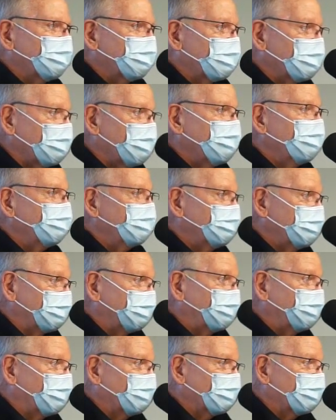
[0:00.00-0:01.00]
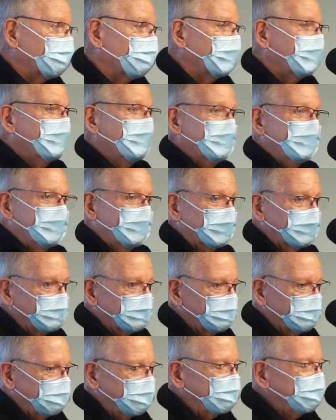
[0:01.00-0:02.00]
for COVID before.
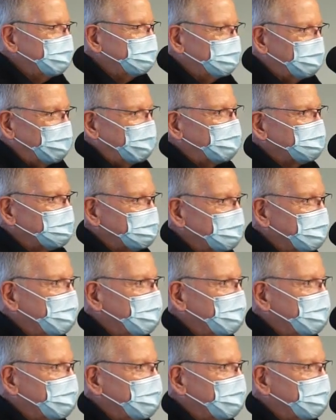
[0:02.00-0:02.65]
Kind of get past